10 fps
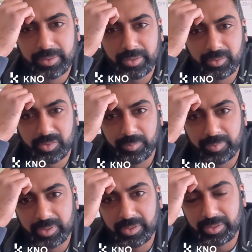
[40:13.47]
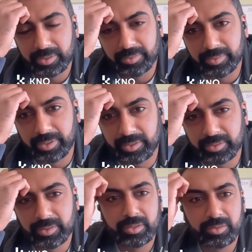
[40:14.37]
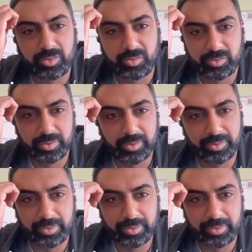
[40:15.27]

and something like seasonal